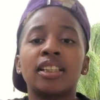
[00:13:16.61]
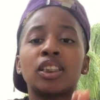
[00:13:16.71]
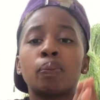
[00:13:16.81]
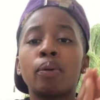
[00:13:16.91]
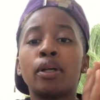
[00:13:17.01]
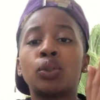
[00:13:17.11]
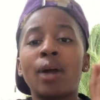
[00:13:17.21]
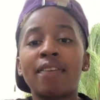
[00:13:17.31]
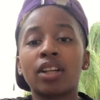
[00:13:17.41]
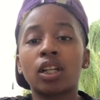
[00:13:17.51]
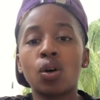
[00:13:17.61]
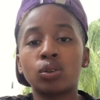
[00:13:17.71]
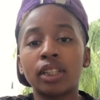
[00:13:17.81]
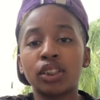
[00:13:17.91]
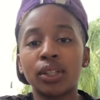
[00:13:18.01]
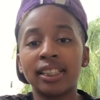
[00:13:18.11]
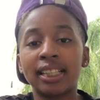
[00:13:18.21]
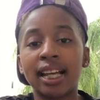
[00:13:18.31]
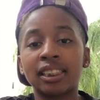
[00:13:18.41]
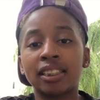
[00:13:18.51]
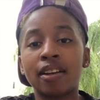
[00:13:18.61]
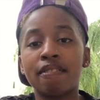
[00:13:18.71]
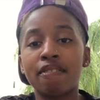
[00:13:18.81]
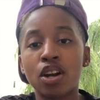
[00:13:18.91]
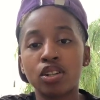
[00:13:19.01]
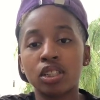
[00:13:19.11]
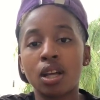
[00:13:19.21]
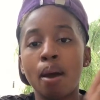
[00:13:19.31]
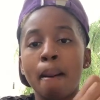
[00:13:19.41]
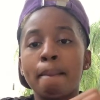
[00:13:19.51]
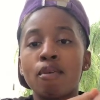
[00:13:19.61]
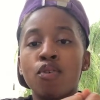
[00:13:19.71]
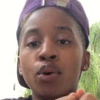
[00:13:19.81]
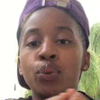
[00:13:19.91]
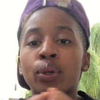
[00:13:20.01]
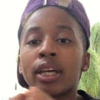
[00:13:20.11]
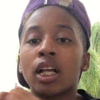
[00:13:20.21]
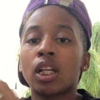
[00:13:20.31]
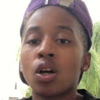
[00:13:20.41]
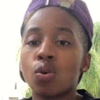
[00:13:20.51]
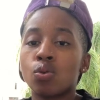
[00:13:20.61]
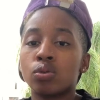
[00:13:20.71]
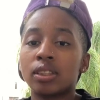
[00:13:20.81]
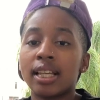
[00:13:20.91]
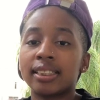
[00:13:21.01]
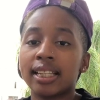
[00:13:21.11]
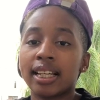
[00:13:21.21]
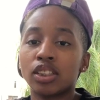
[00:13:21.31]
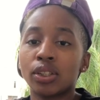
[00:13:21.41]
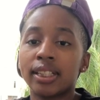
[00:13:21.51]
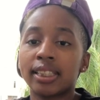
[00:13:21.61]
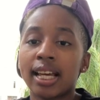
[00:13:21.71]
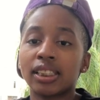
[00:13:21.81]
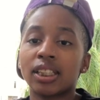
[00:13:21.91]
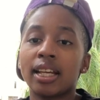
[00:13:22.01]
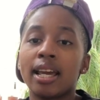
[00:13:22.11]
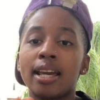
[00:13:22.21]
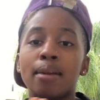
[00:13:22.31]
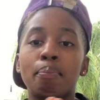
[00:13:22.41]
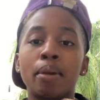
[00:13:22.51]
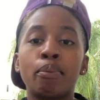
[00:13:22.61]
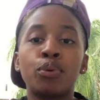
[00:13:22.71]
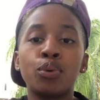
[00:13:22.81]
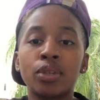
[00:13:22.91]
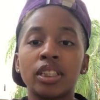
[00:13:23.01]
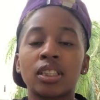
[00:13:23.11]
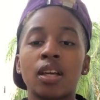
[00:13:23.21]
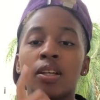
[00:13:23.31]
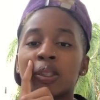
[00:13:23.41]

Just pretty much you have to close that transaction first before you can close that second transaction. And people do this.